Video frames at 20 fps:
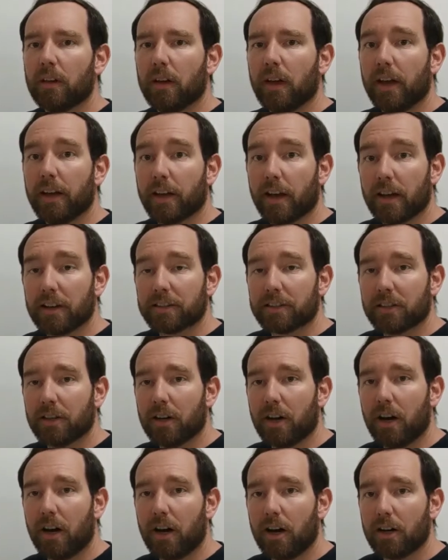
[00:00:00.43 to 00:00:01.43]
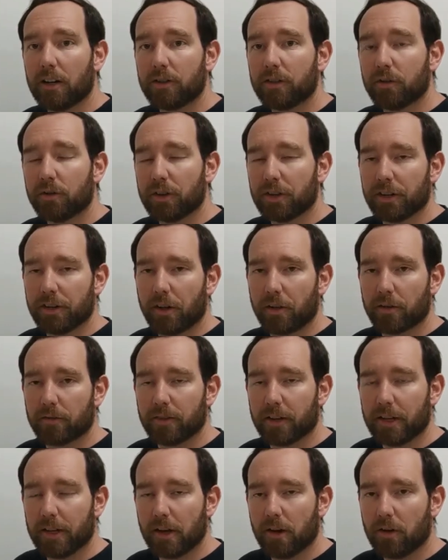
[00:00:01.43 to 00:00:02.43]
Hey guys, doing another
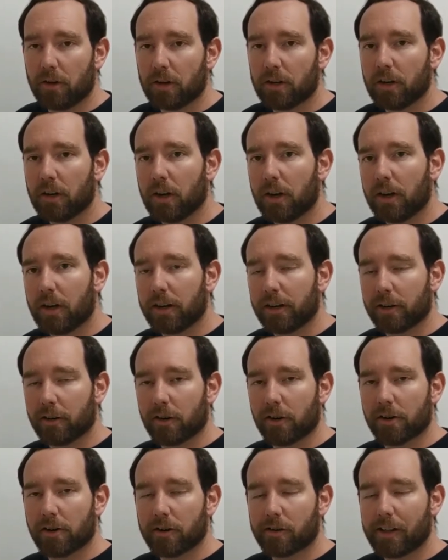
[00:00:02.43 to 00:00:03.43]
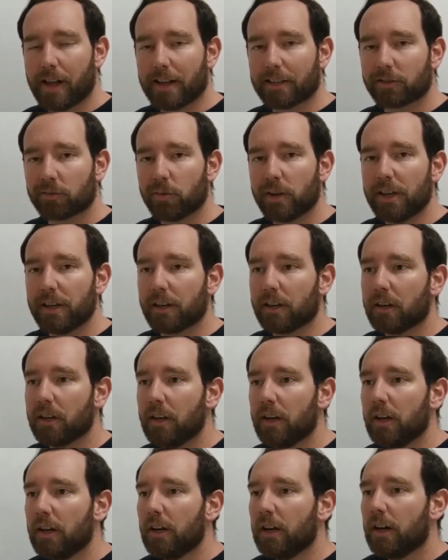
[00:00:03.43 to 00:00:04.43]
video here on our last week.
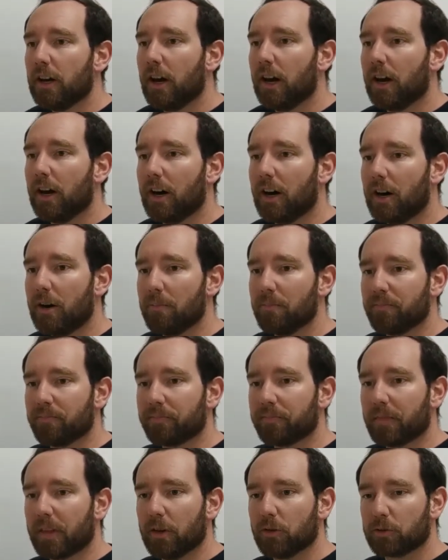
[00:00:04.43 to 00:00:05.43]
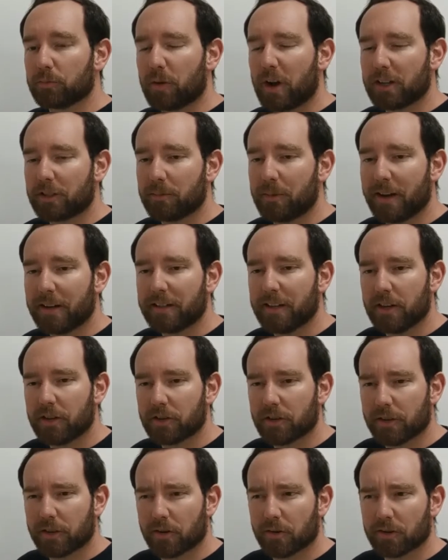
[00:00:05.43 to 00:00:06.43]
It was brought to my
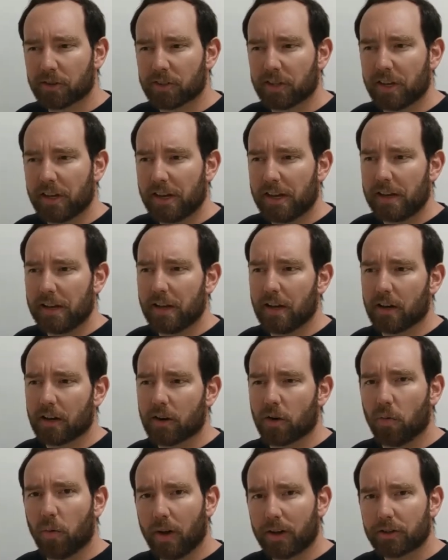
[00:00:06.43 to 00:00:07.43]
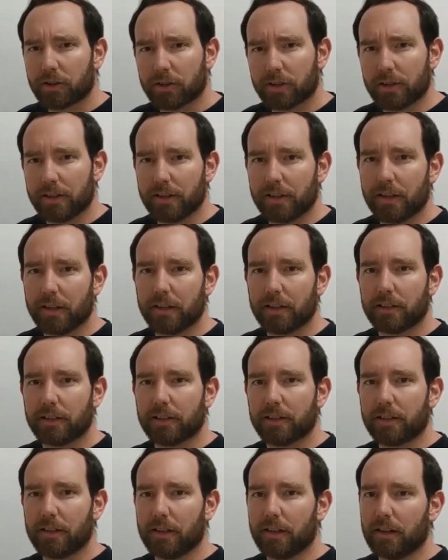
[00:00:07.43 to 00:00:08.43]
attention there was a question
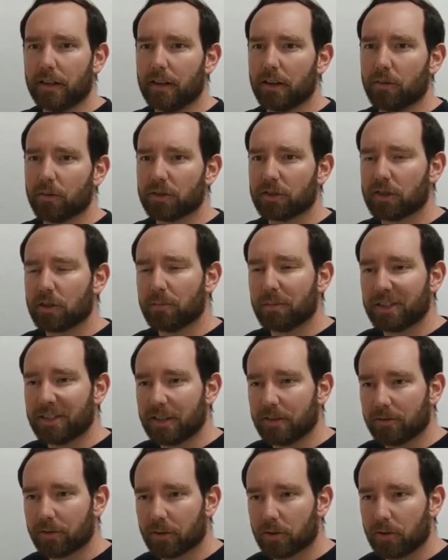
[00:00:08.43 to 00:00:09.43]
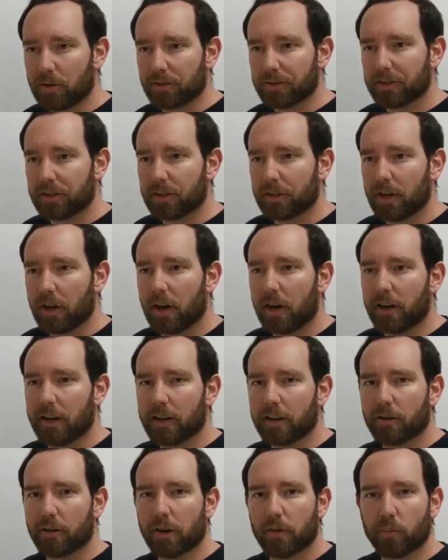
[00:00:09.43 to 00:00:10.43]
that was a little bit difficult
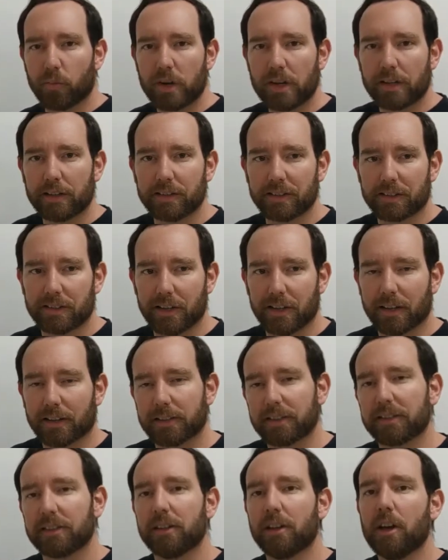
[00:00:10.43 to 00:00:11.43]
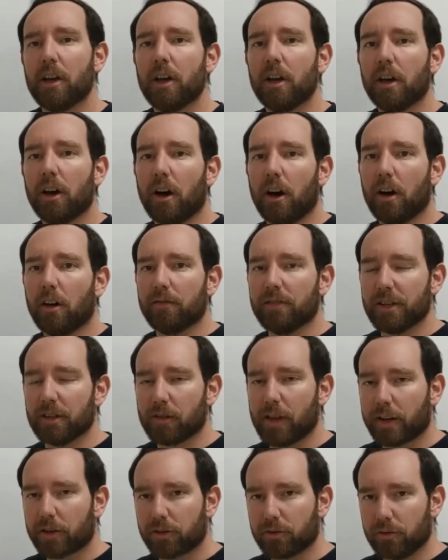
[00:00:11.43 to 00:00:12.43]
here on week 6 of the
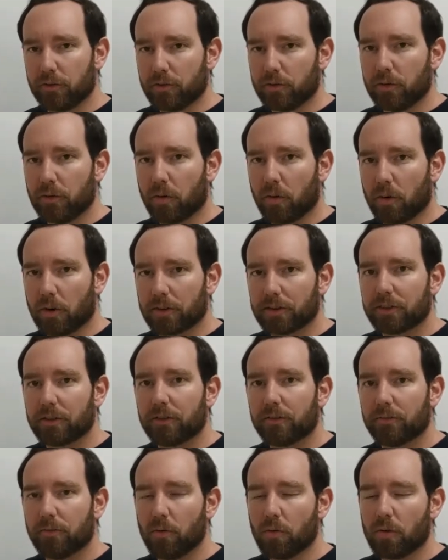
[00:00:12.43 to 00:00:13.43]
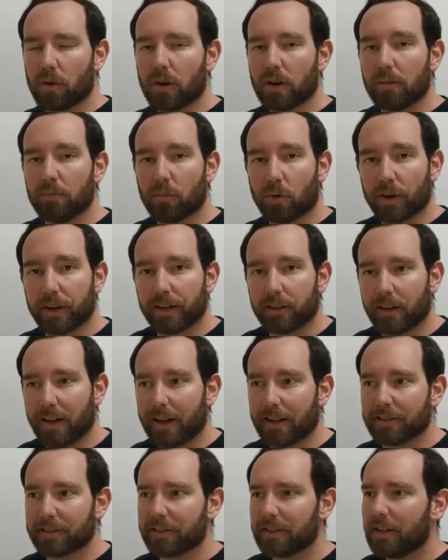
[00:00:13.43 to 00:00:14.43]
electrode course for morning
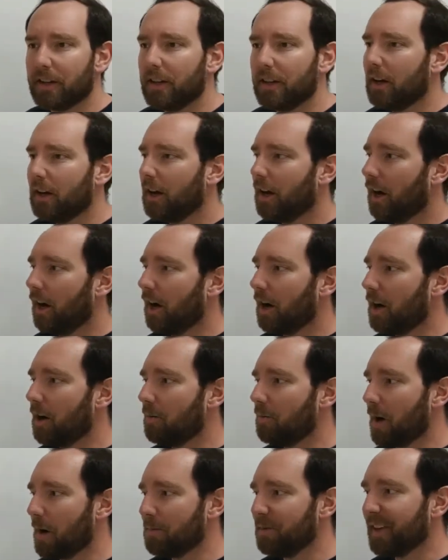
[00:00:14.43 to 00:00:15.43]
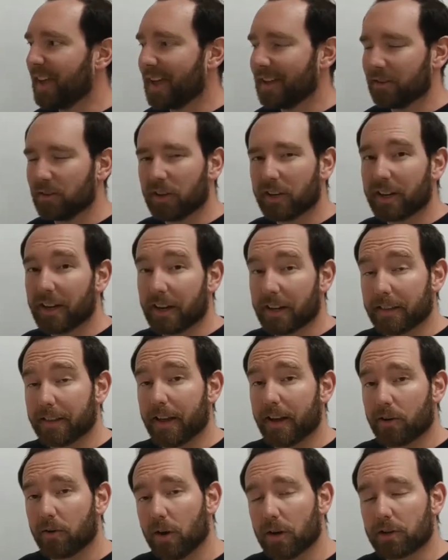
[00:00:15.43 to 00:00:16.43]
class. I began looking at
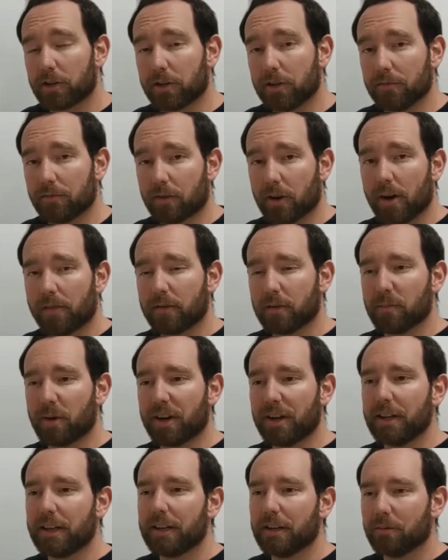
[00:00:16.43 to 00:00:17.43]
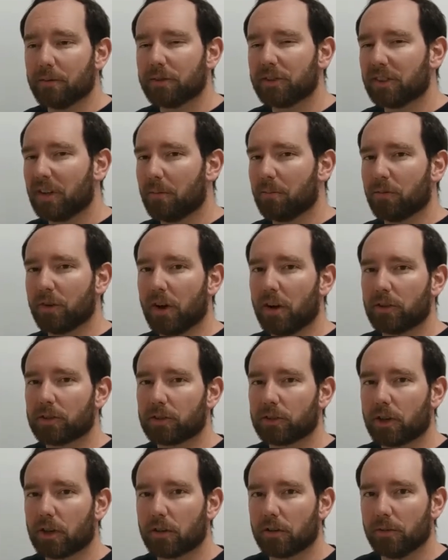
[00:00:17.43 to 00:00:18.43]
that question for everybody and it was something we all
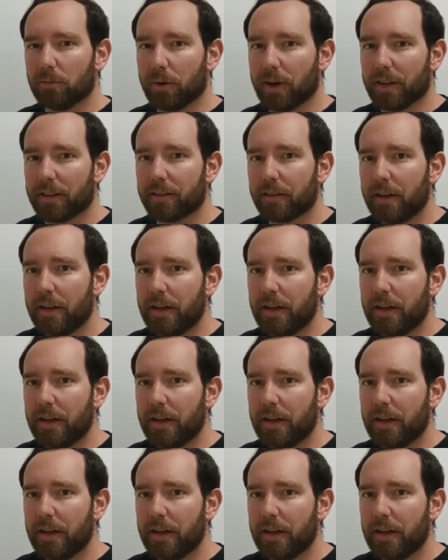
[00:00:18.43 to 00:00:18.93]
struggled with.